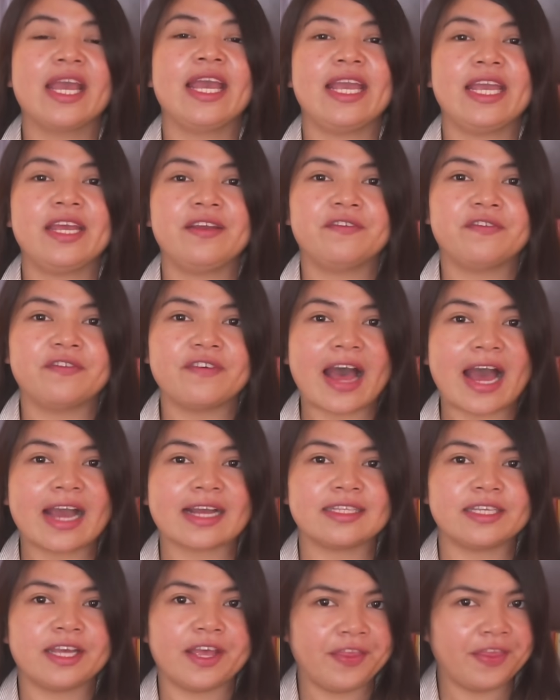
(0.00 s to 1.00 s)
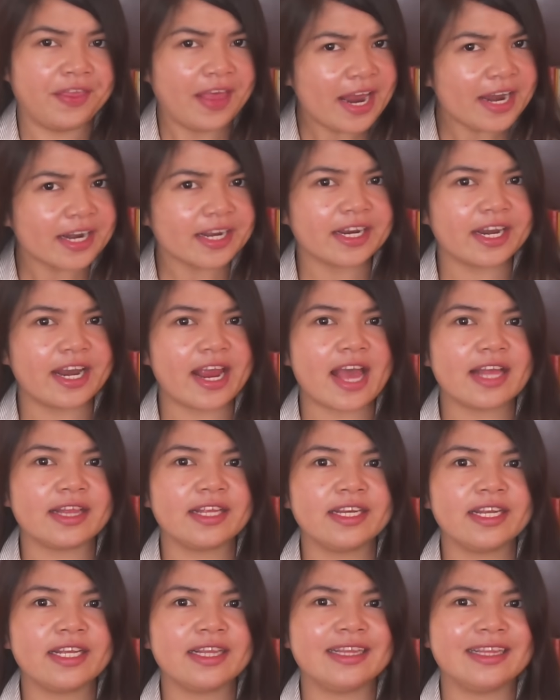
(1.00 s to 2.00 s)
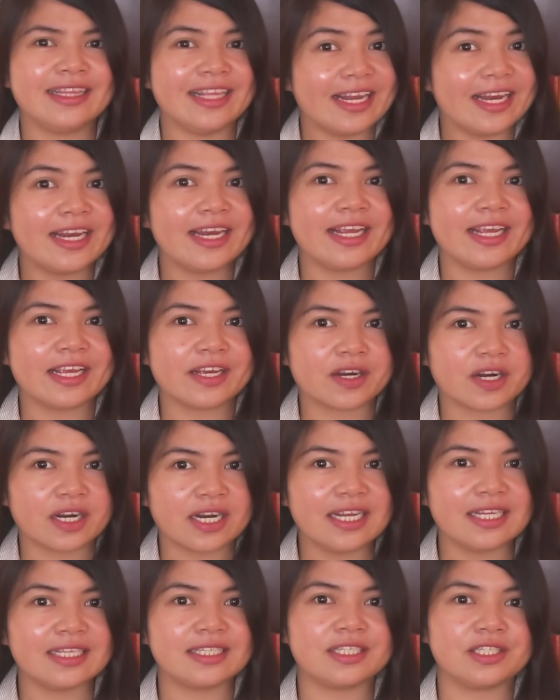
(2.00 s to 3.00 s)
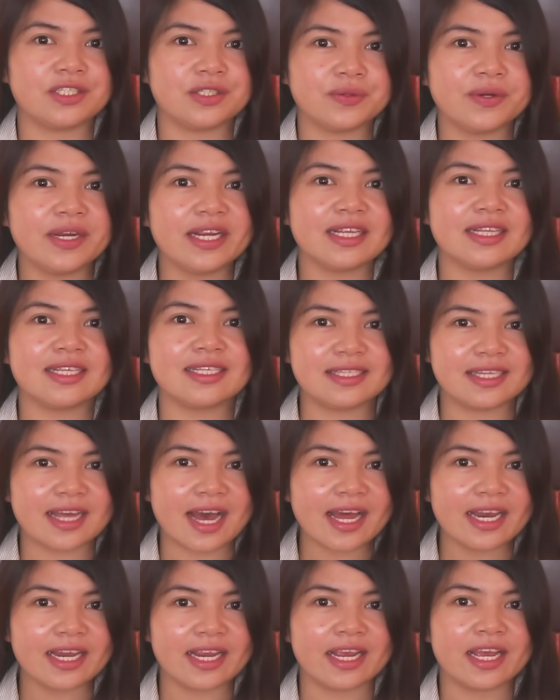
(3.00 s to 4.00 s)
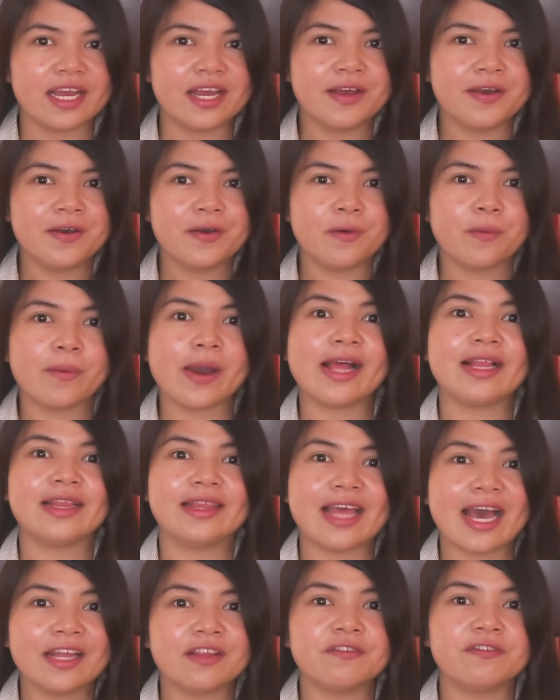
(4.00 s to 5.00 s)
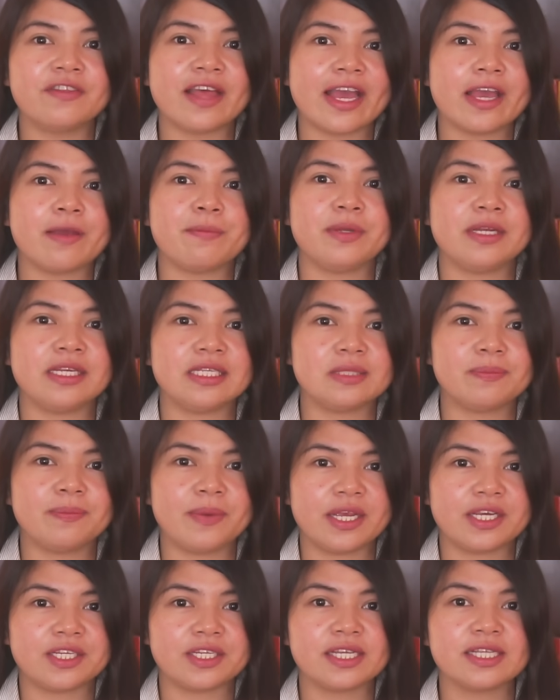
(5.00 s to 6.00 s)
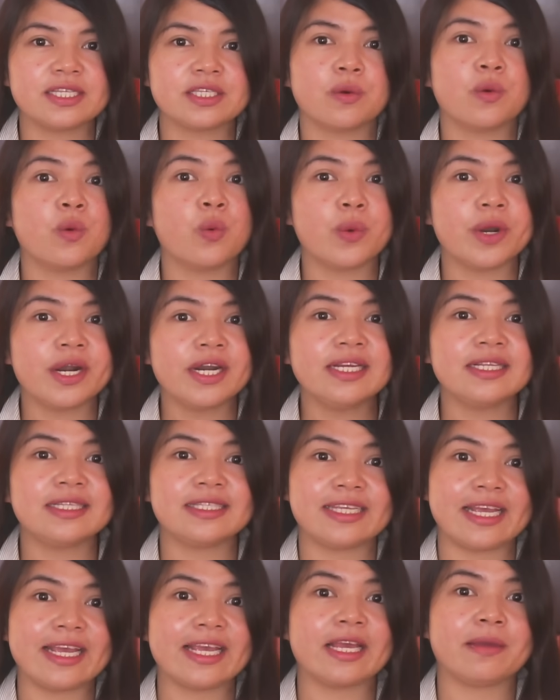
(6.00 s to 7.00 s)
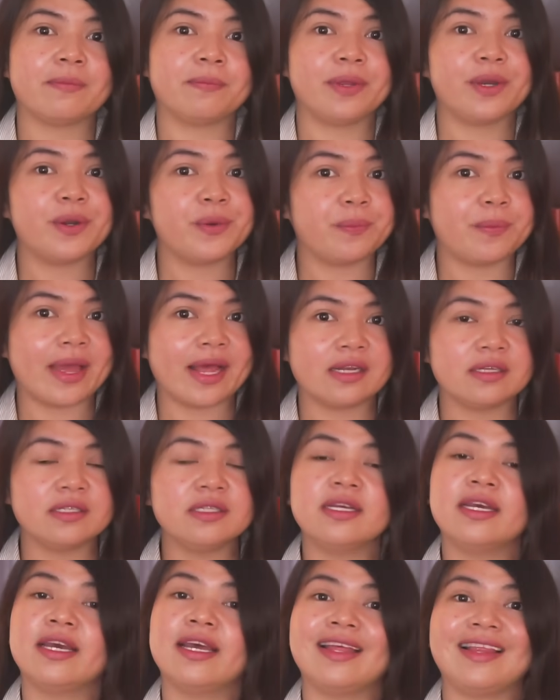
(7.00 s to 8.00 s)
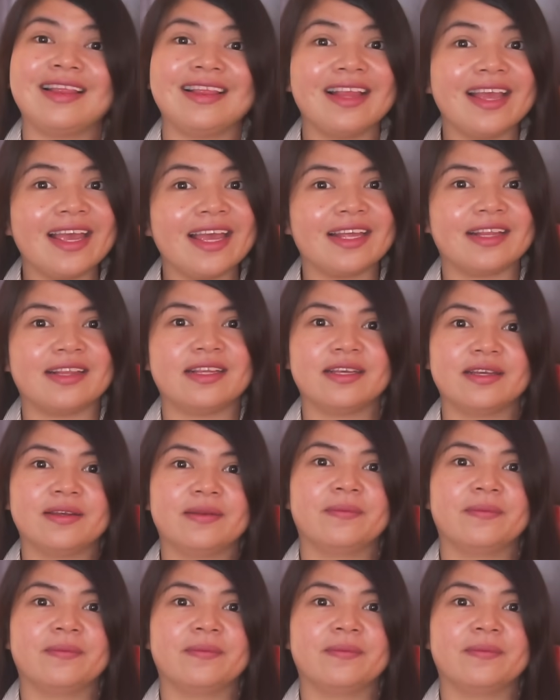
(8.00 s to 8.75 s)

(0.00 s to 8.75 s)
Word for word: In fact, their creatinine didn't increase during the study, while that of diabetes patients who weren't taking bitter melon did.